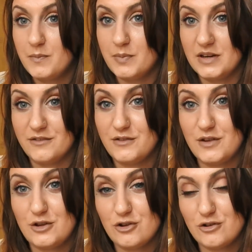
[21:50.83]
But
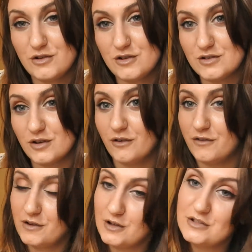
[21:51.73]
if you sort
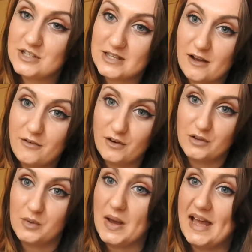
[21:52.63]
of lose yourself
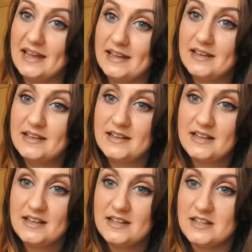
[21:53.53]
along the way,
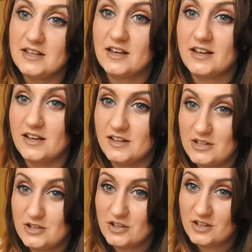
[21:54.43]
you're
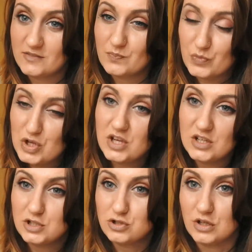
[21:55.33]

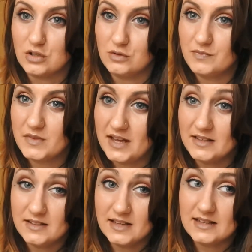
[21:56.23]
gonna struggle,
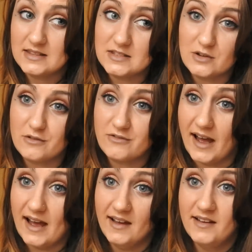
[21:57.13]
and it's not
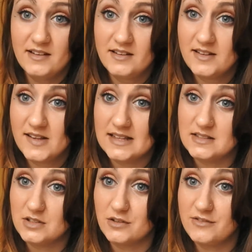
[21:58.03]
fair.
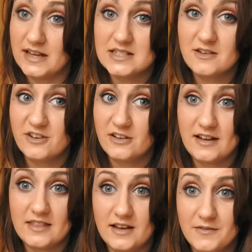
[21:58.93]
It's not fair to feel
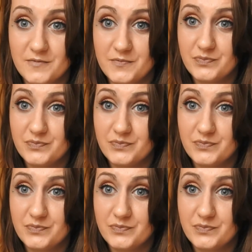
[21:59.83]
like that.